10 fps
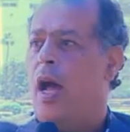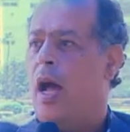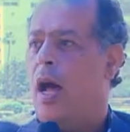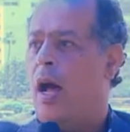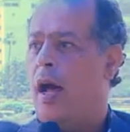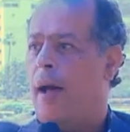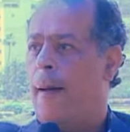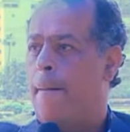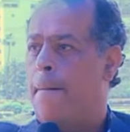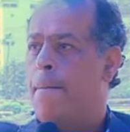
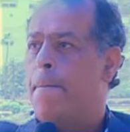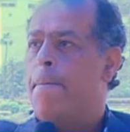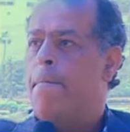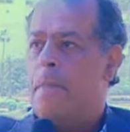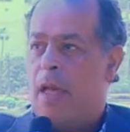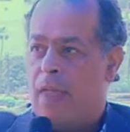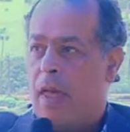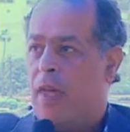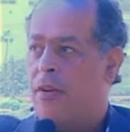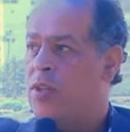and
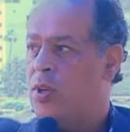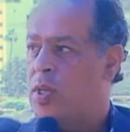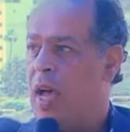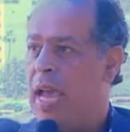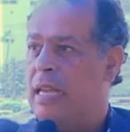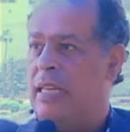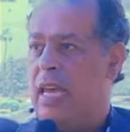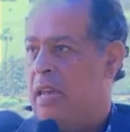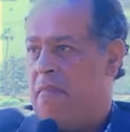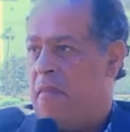then there is
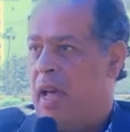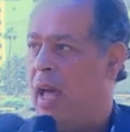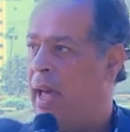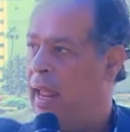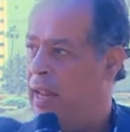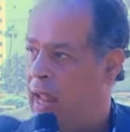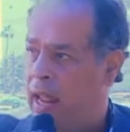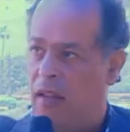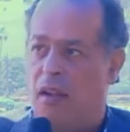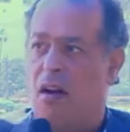society
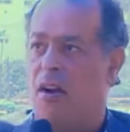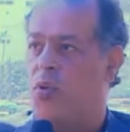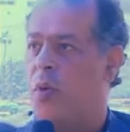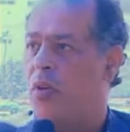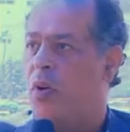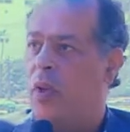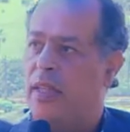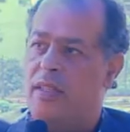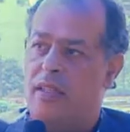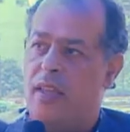at large with all
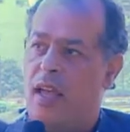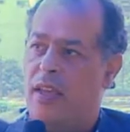its,